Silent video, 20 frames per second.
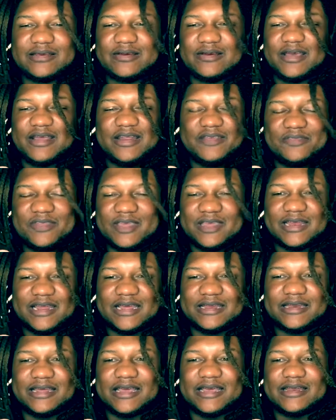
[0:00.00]
or anything
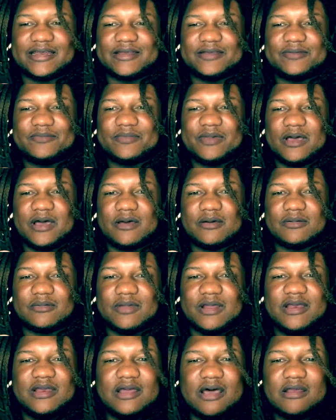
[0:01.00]
like that.
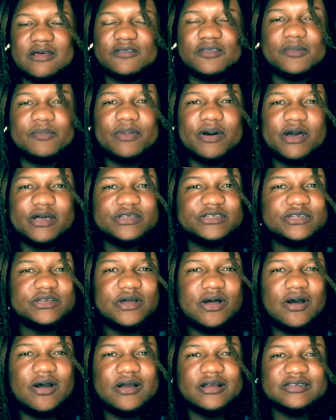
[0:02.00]
None of the punch
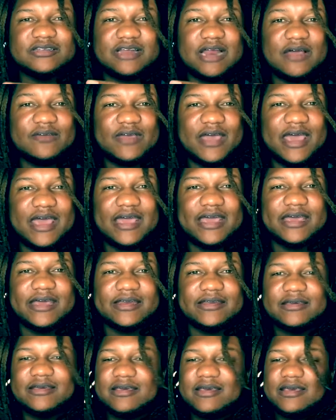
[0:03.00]
cigars that I've had
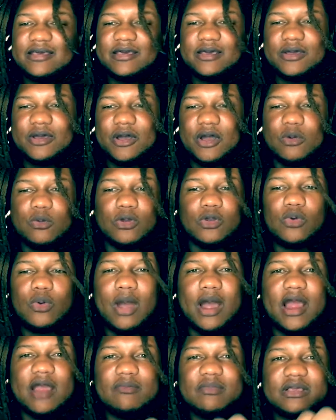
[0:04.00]

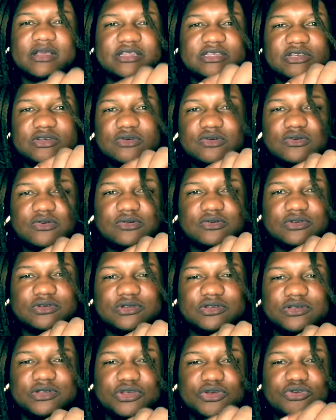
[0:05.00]
required me to
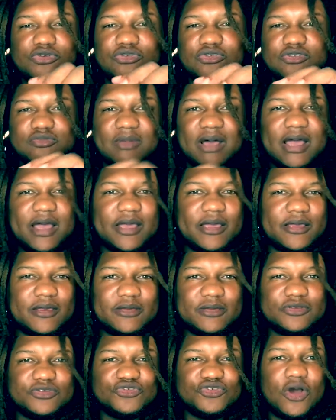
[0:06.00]
use my
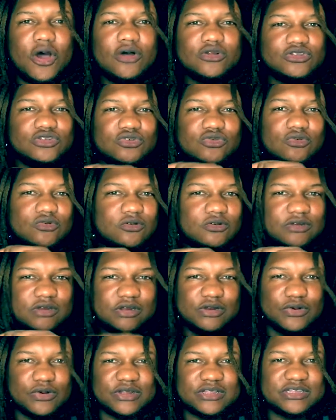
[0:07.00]
draw tool in
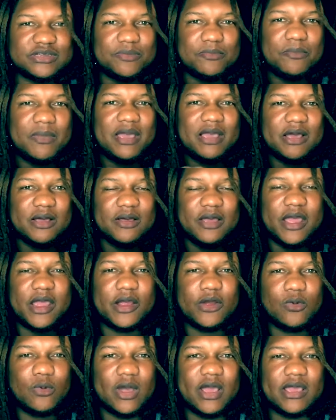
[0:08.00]
order to make an
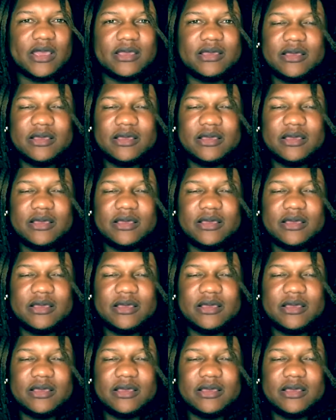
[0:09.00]
airway.